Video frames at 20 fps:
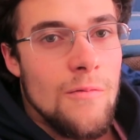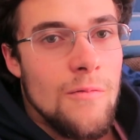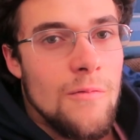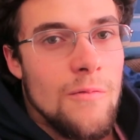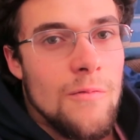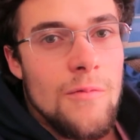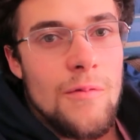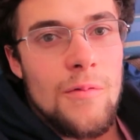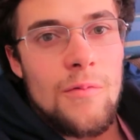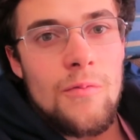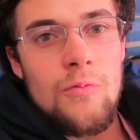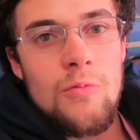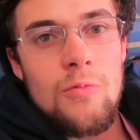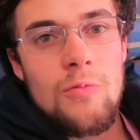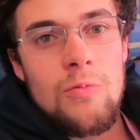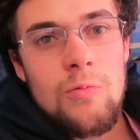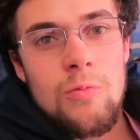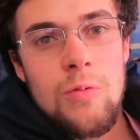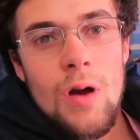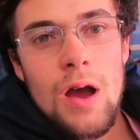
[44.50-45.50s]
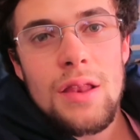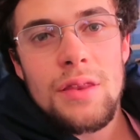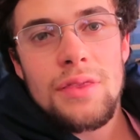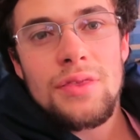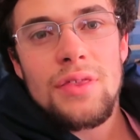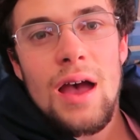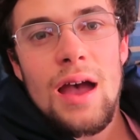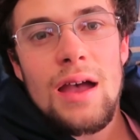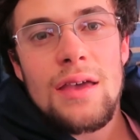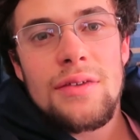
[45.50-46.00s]
once
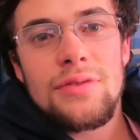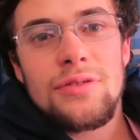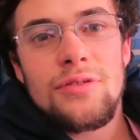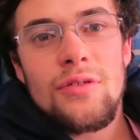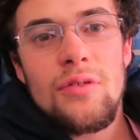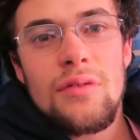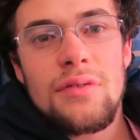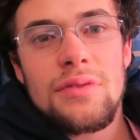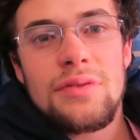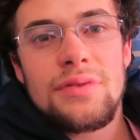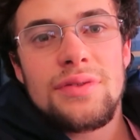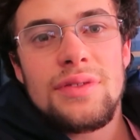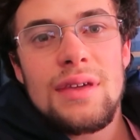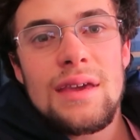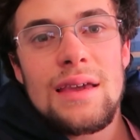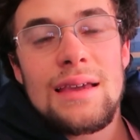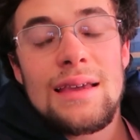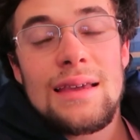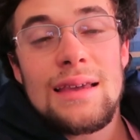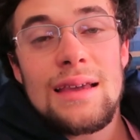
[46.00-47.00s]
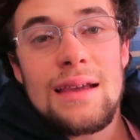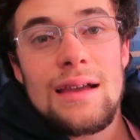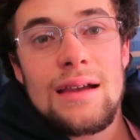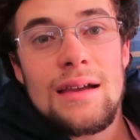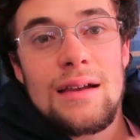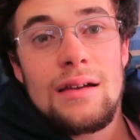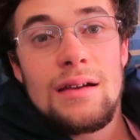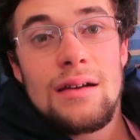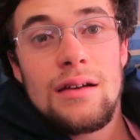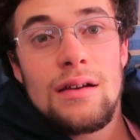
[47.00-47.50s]
I start
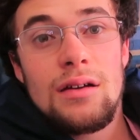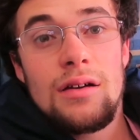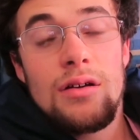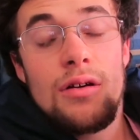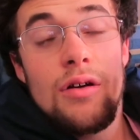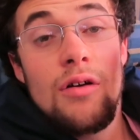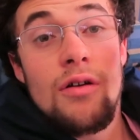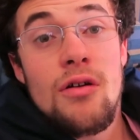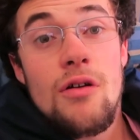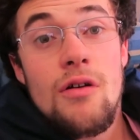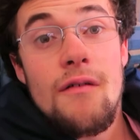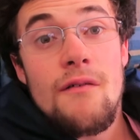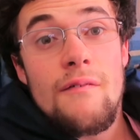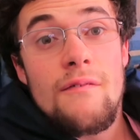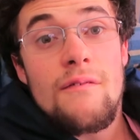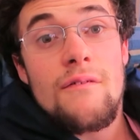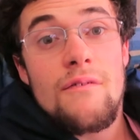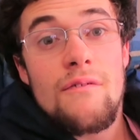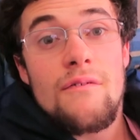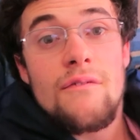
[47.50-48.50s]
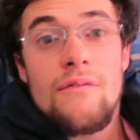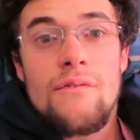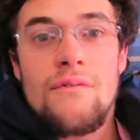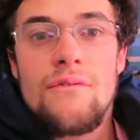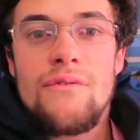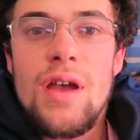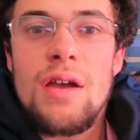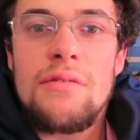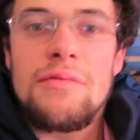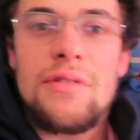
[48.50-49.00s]
thinking
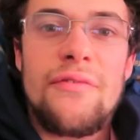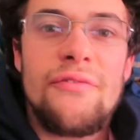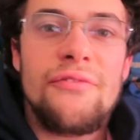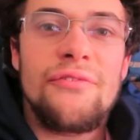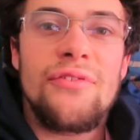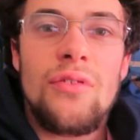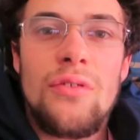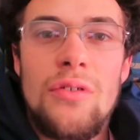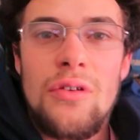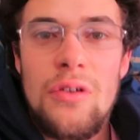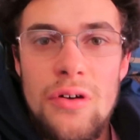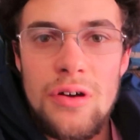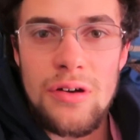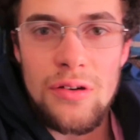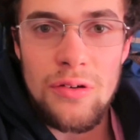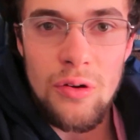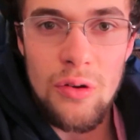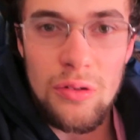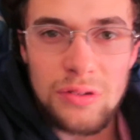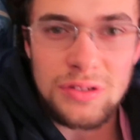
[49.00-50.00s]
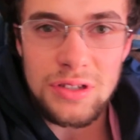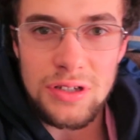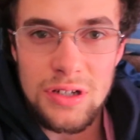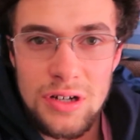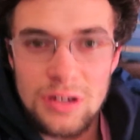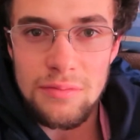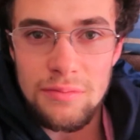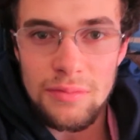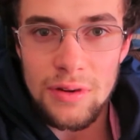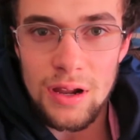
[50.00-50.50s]
very for long
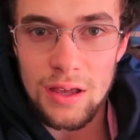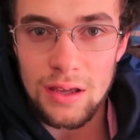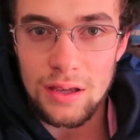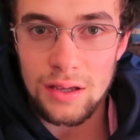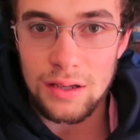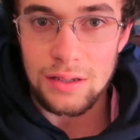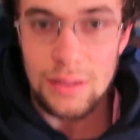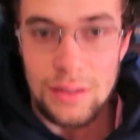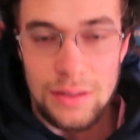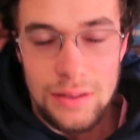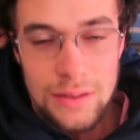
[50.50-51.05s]
term, like,